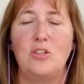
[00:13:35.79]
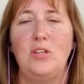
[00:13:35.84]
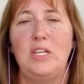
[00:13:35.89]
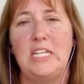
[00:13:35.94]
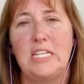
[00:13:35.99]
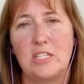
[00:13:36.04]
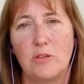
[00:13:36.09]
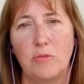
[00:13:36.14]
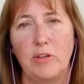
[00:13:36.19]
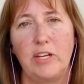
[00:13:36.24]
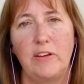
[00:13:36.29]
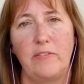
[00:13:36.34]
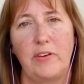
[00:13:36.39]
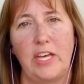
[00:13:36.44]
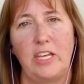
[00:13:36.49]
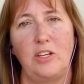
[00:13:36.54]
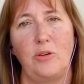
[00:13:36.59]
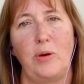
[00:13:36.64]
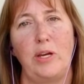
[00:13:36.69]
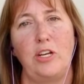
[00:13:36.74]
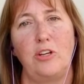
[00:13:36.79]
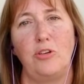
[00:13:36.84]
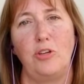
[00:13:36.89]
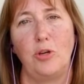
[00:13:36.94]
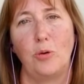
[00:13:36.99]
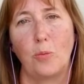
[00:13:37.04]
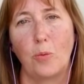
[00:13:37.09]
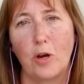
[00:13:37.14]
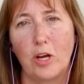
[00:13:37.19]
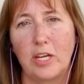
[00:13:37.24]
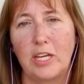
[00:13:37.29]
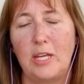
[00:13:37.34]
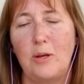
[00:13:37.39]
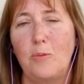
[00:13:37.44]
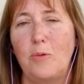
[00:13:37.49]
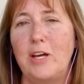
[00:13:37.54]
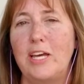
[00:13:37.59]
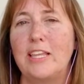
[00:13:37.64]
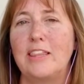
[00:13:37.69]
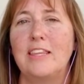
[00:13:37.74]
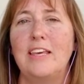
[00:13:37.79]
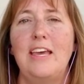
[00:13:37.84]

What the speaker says: you need to reevaluate who you're working with,